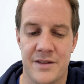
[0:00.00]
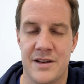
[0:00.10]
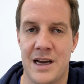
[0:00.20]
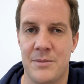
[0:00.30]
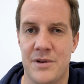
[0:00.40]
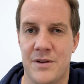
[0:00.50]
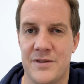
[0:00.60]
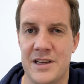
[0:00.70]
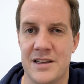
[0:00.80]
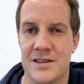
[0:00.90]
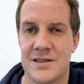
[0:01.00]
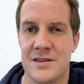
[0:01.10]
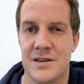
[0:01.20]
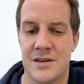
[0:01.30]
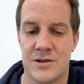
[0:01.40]
the number of
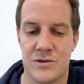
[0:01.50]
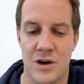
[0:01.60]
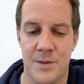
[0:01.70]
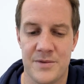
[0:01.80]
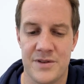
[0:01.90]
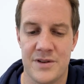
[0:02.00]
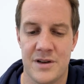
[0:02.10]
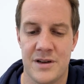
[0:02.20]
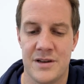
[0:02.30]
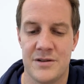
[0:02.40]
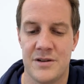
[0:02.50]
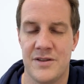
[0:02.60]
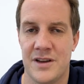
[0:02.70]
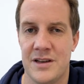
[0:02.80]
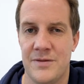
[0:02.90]
deals uh, dropped uh,
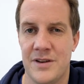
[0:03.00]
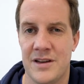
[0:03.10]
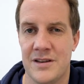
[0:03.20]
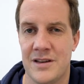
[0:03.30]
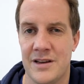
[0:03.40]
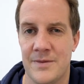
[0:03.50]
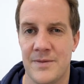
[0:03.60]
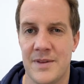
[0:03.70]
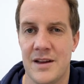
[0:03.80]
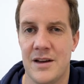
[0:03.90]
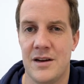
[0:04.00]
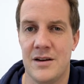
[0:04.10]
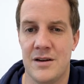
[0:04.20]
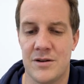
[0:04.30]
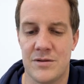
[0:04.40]
significantly
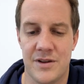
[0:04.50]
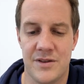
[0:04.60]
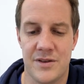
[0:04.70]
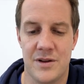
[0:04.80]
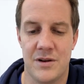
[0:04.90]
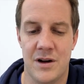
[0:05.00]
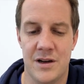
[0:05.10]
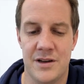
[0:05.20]
uh, across all